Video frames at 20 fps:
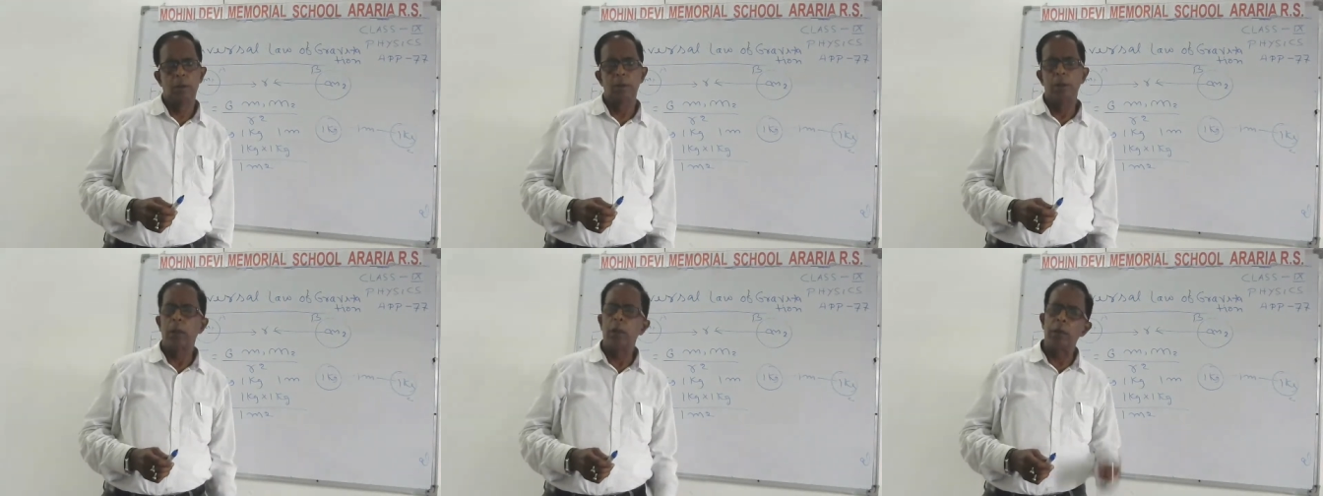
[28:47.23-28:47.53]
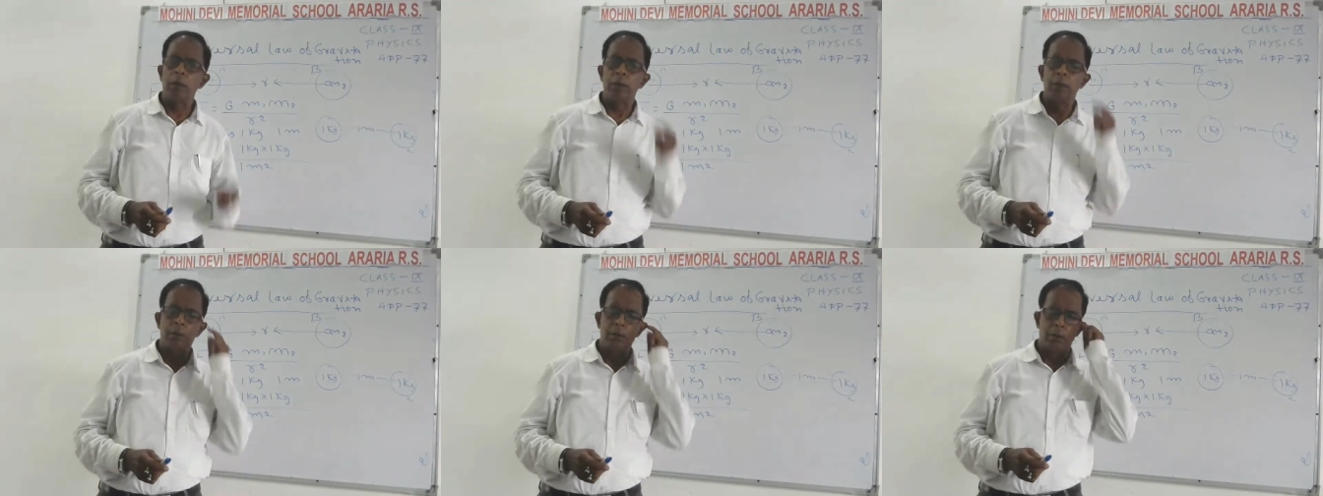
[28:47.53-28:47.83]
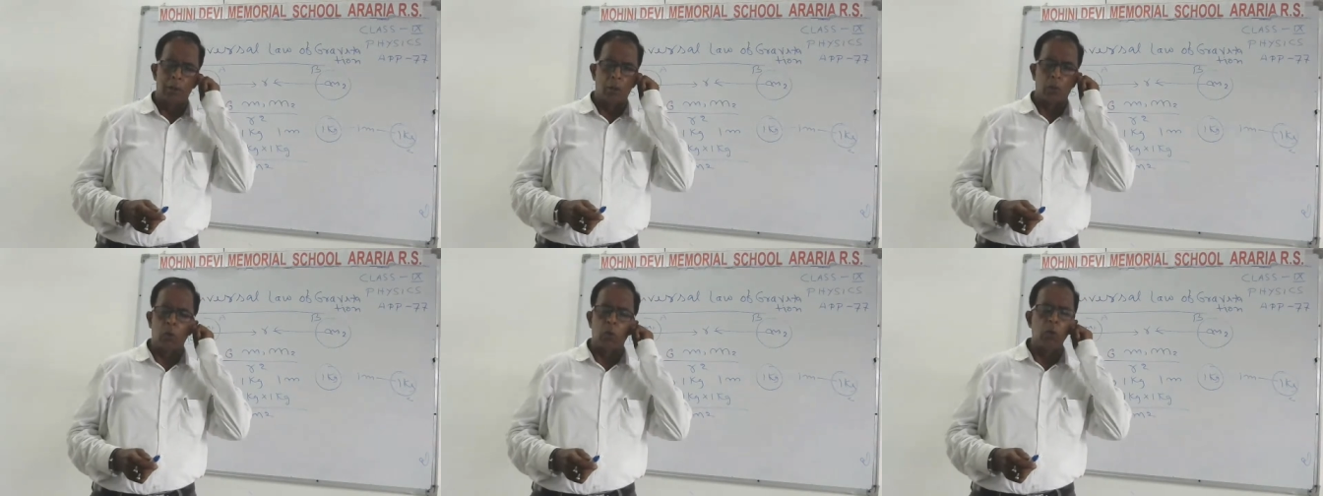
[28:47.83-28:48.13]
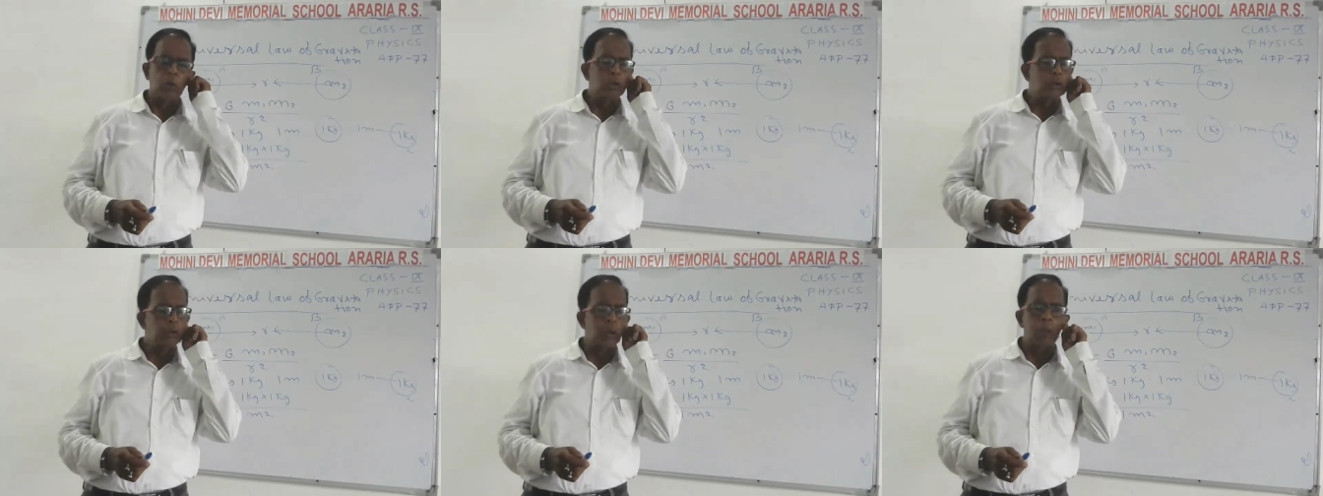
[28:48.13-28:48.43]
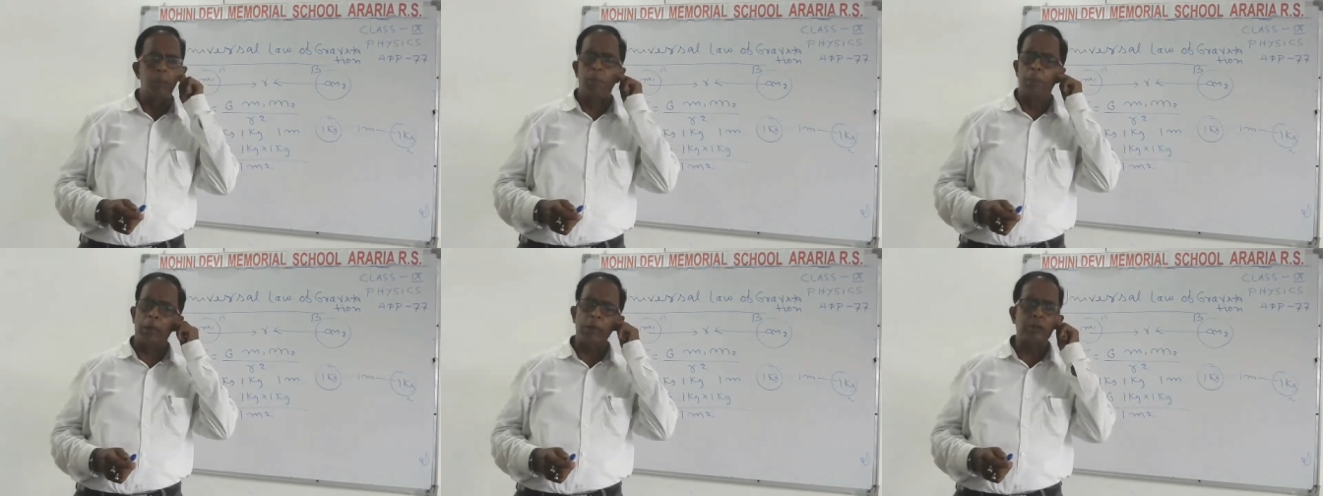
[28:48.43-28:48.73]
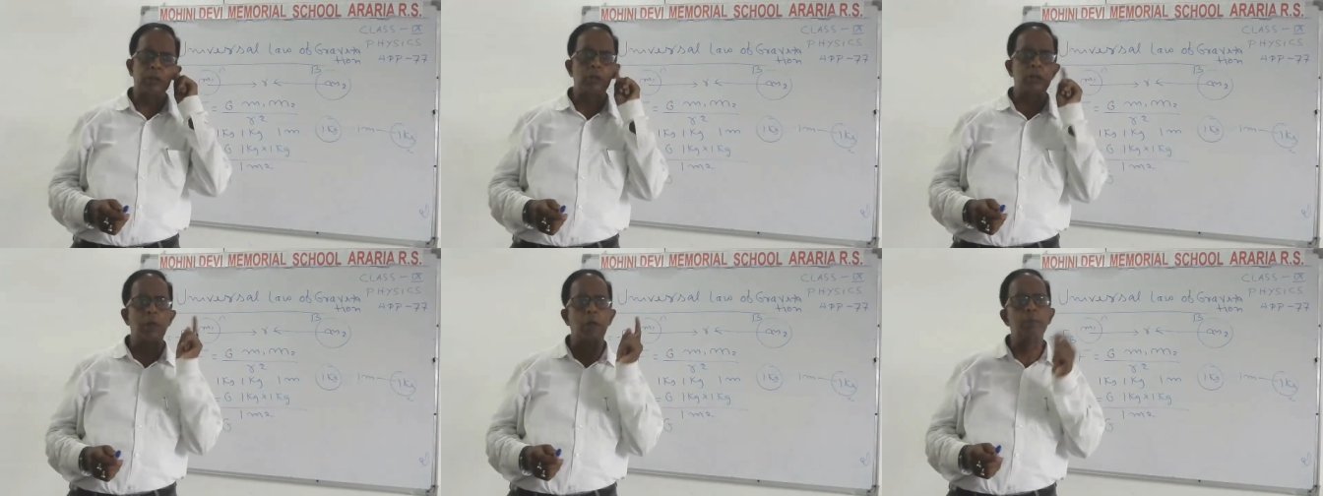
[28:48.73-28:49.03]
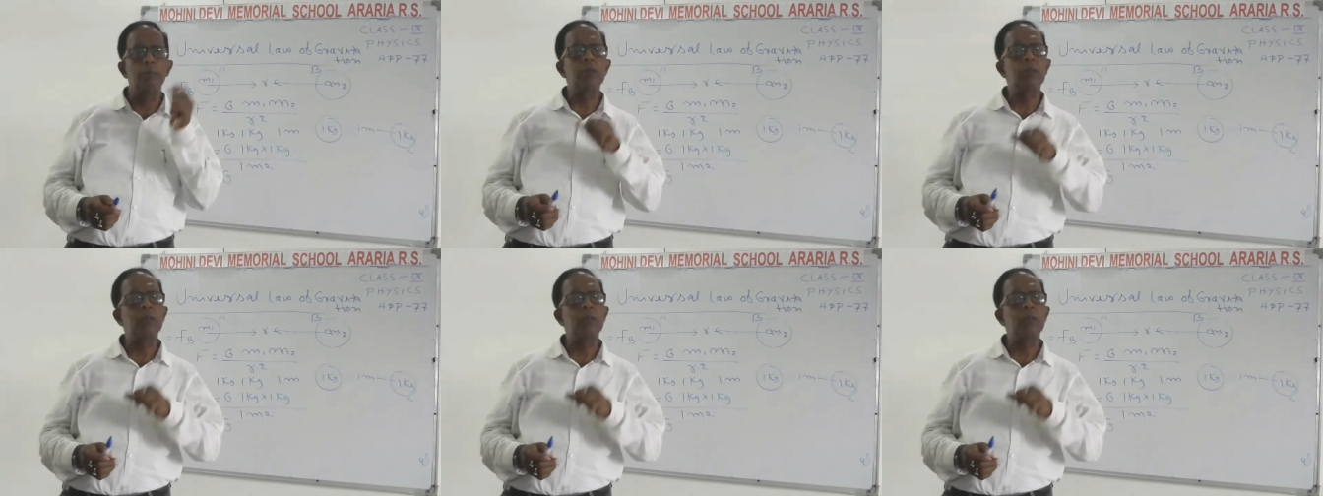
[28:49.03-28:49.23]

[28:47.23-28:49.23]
Then the question must come